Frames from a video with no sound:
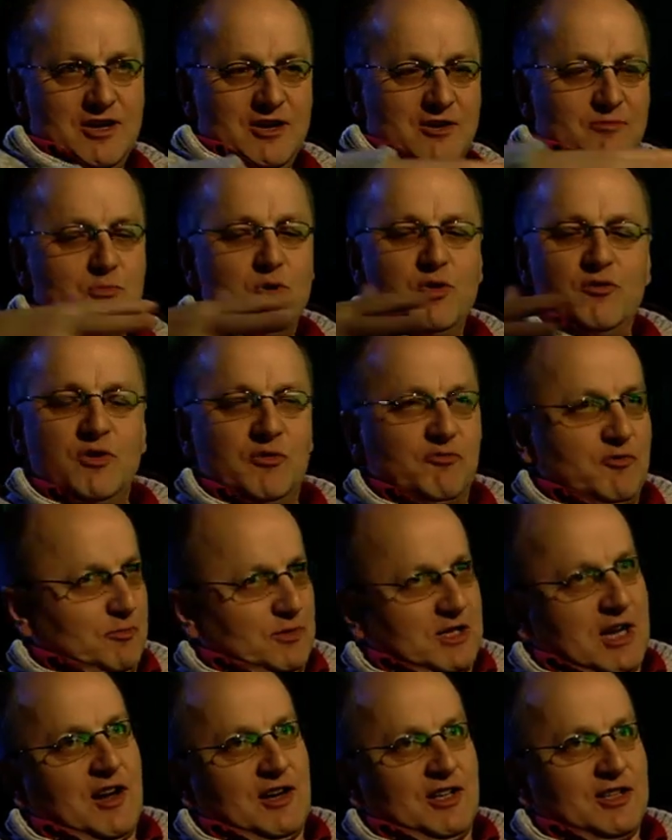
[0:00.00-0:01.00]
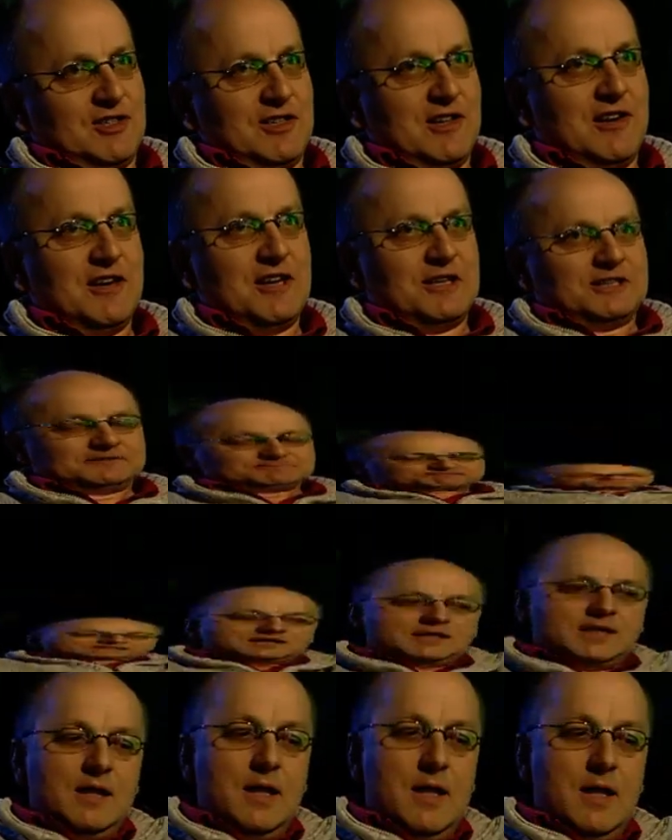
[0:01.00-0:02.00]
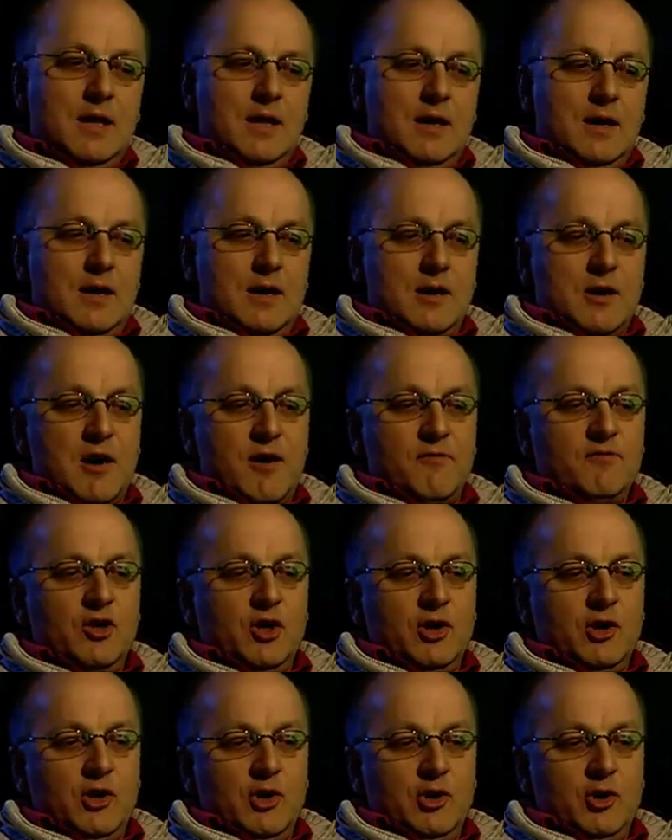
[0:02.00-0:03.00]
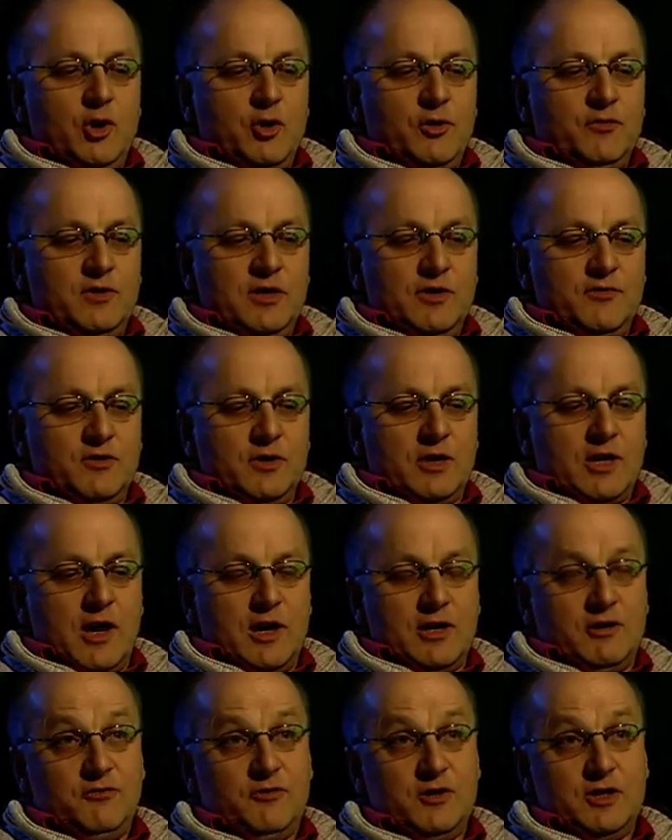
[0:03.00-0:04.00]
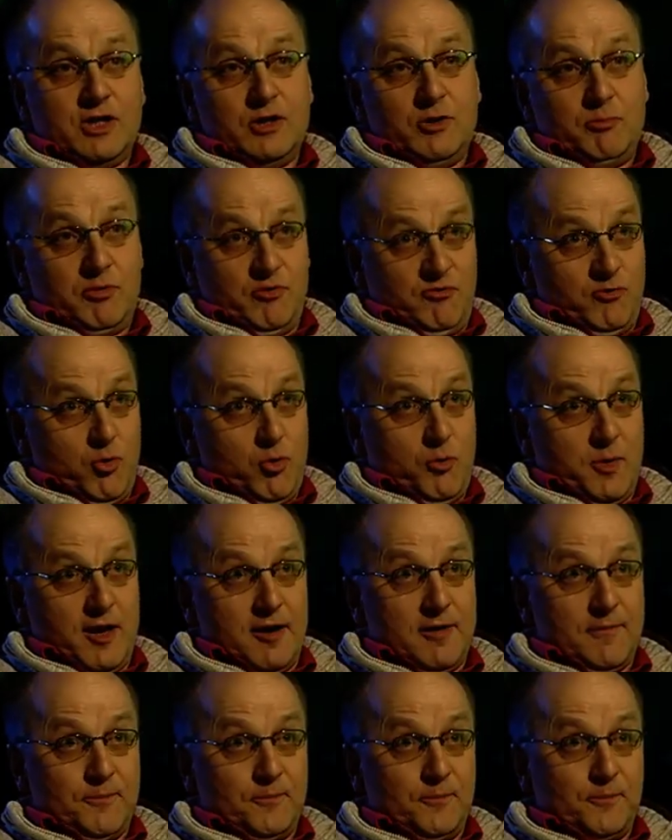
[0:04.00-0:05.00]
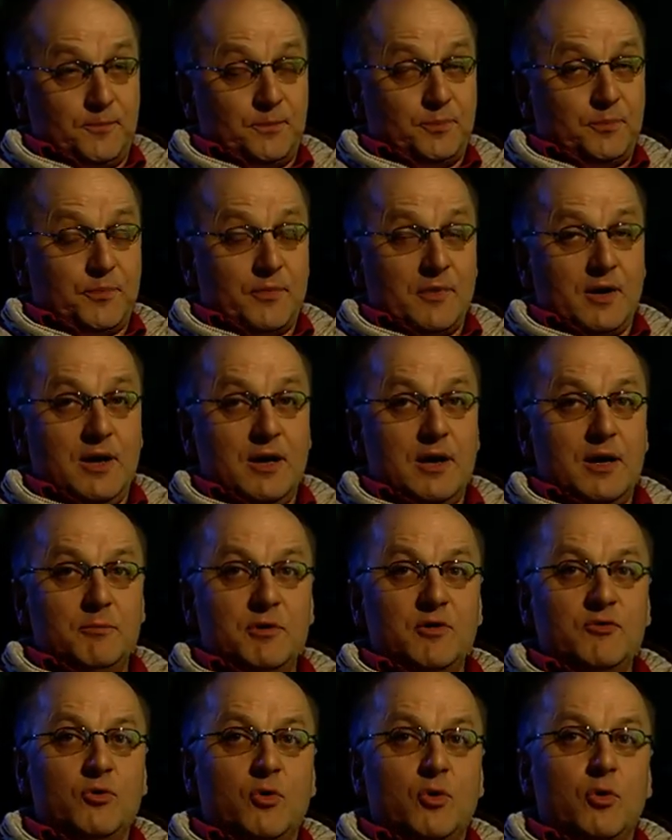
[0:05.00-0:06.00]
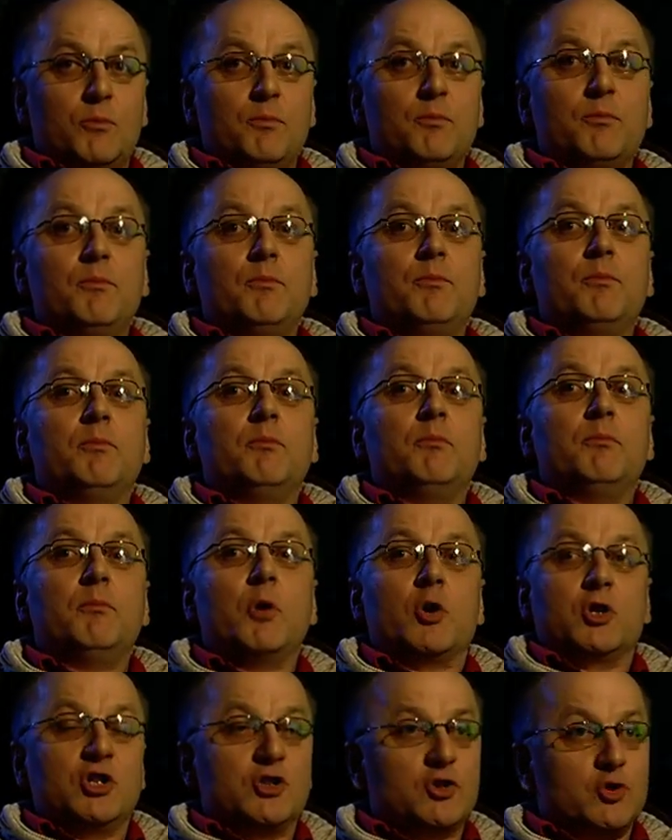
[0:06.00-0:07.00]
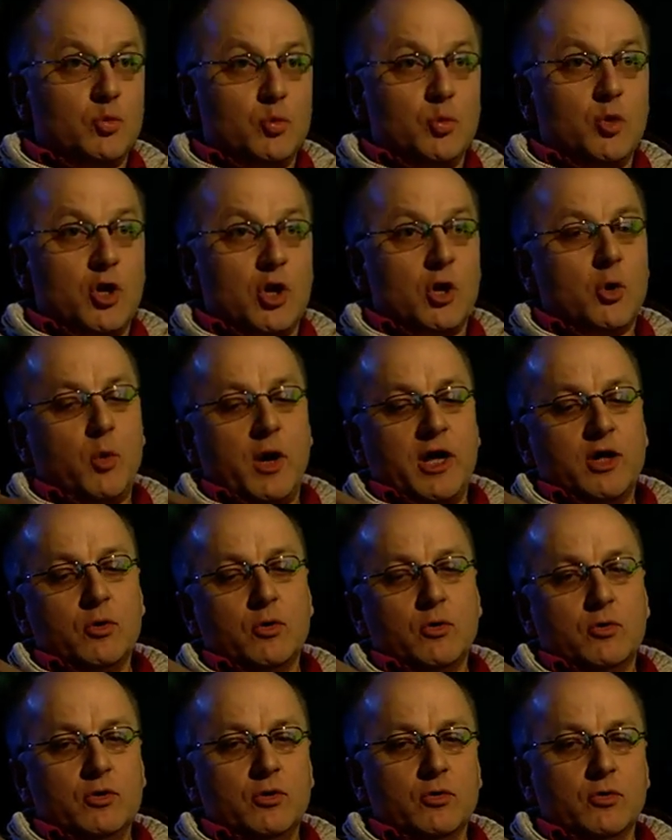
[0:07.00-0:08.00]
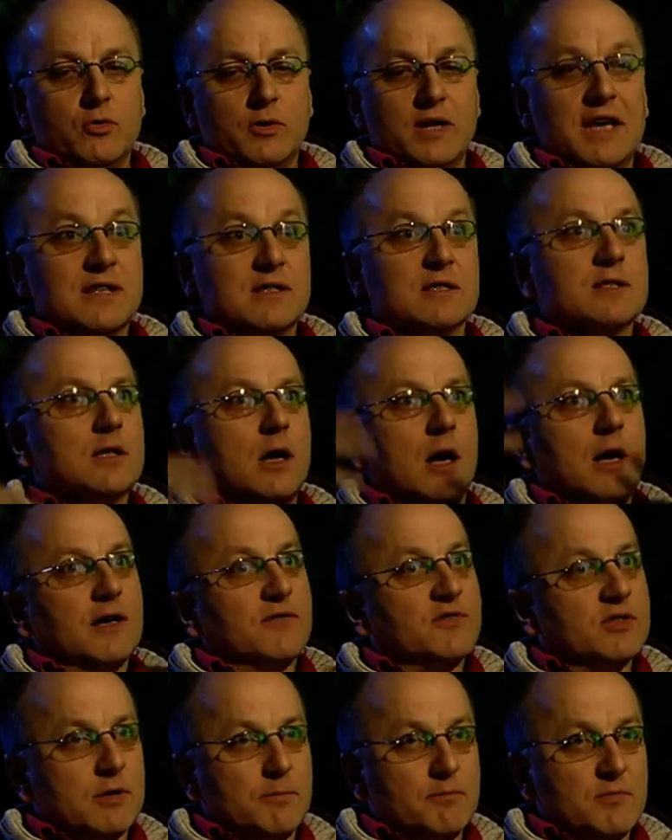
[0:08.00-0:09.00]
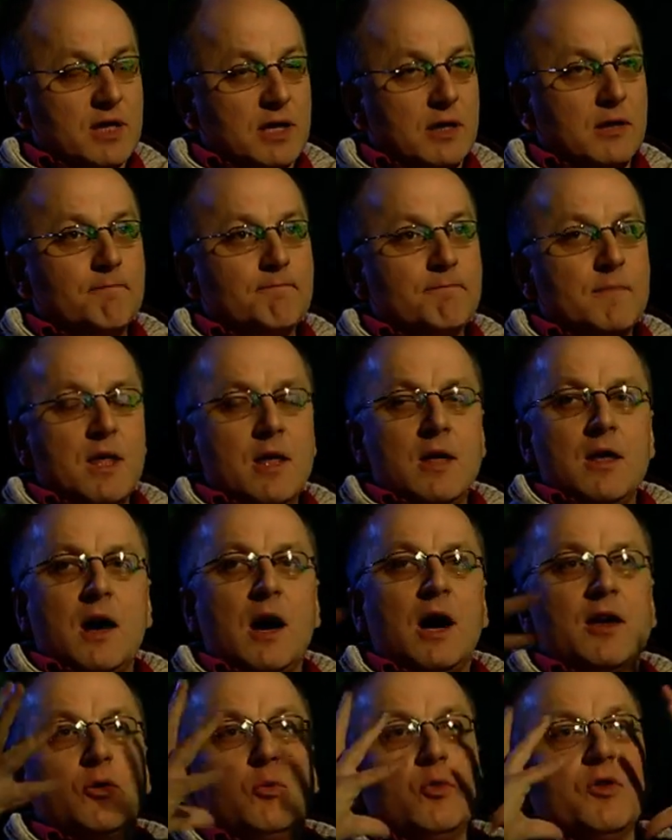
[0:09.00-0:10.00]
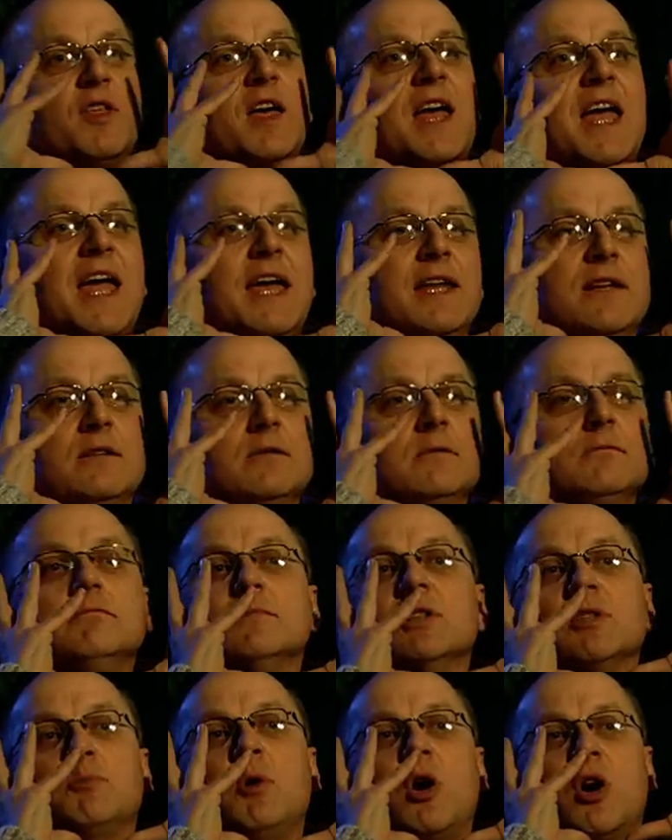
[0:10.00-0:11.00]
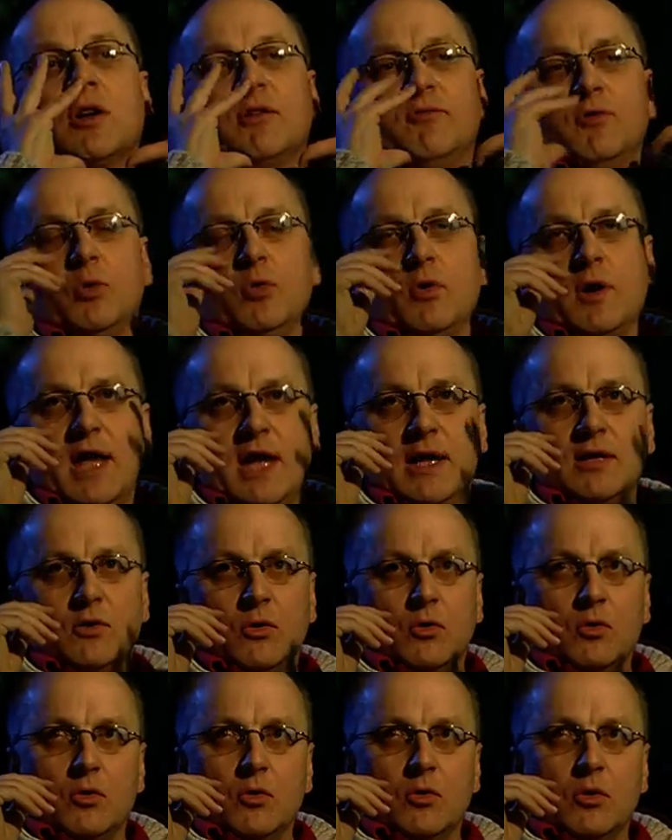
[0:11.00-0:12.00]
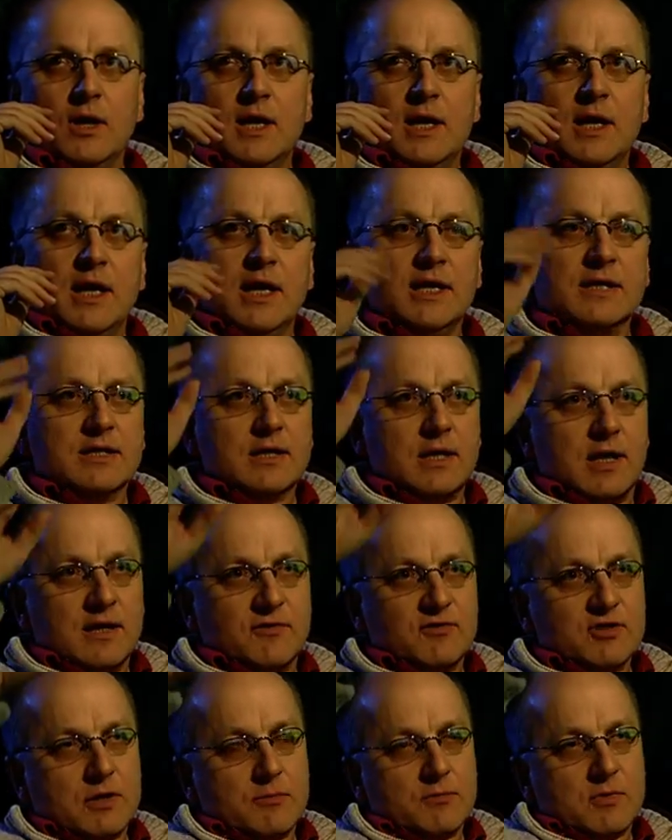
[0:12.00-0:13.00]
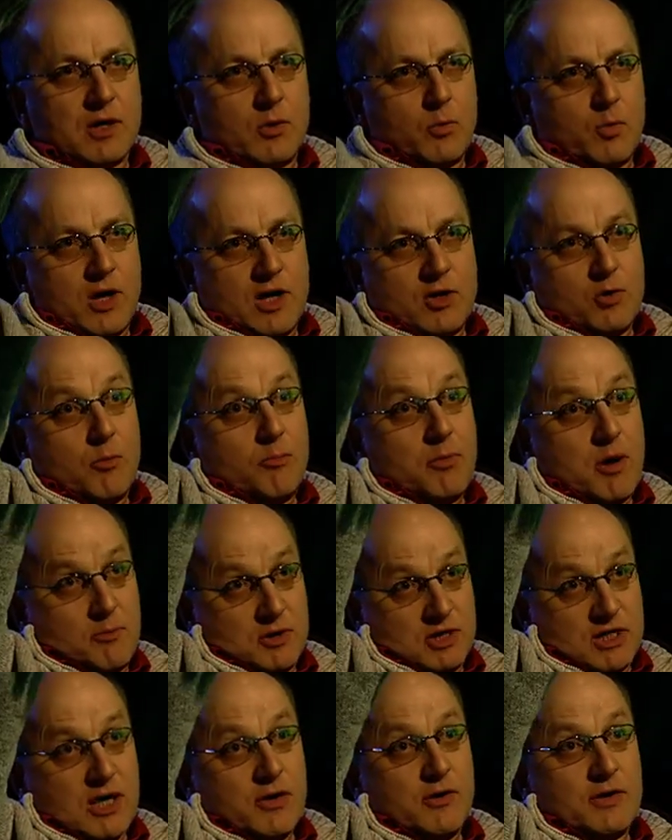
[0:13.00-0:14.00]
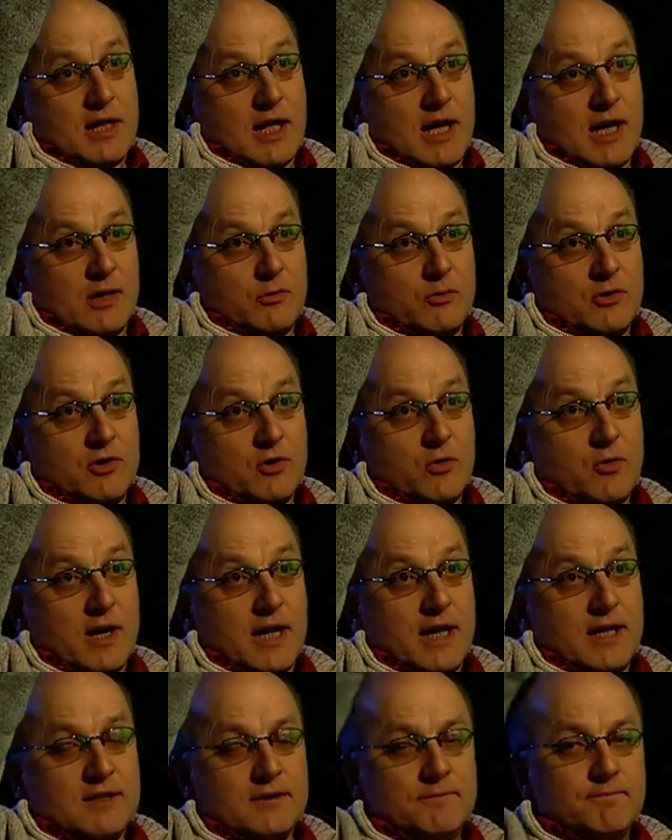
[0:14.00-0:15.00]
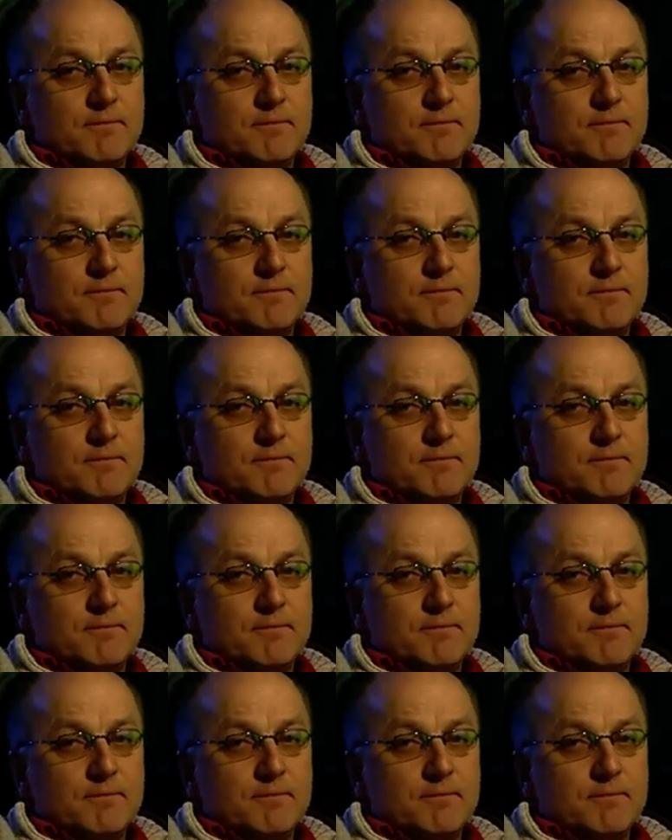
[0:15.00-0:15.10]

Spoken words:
moving from side to side. I've done a lot of different kind of physical performing before bodysuit work, where you're inside of something, either with the head as part of your head, or inside of something where you're puppeteering the head with your head.